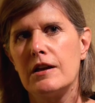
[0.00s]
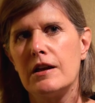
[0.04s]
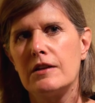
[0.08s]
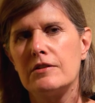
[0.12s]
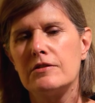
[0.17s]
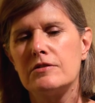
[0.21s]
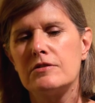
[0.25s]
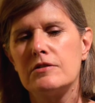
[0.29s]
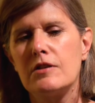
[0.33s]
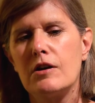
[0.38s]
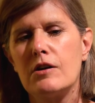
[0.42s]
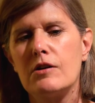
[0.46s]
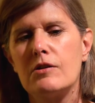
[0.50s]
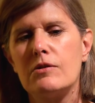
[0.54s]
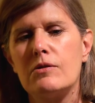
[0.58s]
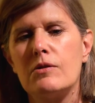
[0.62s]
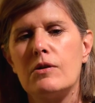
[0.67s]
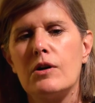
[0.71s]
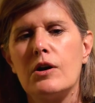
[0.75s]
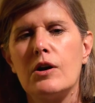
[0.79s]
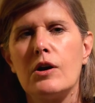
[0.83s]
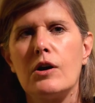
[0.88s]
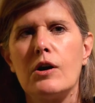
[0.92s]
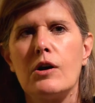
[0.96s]
And
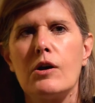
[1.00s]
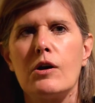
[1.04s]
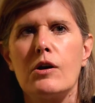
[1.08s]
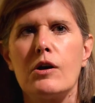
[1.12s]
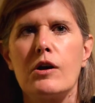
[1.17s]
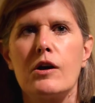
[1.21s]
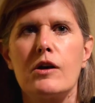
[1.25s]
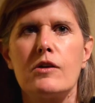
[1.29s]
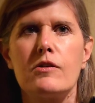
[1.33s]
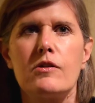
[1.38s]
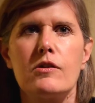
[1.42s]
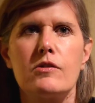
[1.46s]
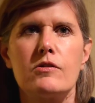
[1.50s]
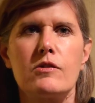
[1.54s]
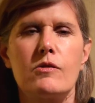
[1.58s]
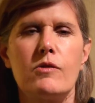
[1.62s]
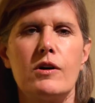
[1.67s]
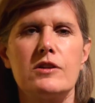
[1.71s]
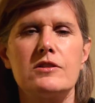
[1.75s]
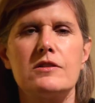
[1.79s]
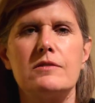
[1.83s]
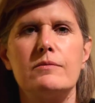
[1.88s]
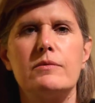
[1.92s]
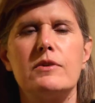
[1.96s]
so the
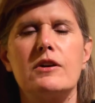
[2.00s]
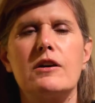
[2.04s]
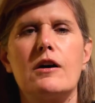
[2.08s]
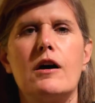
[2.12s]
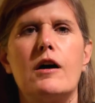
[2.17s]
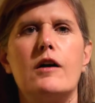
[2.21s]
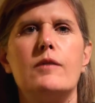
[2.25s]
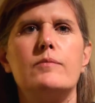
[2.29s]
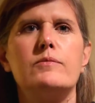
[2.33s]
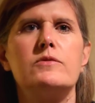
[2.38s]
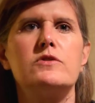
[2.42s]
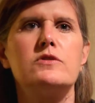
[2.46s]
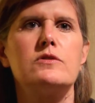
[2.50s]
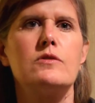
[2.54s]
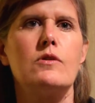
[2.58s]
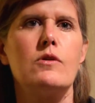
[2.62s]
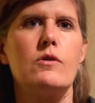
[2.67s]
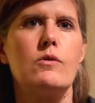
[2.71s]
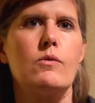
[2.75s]
question becomes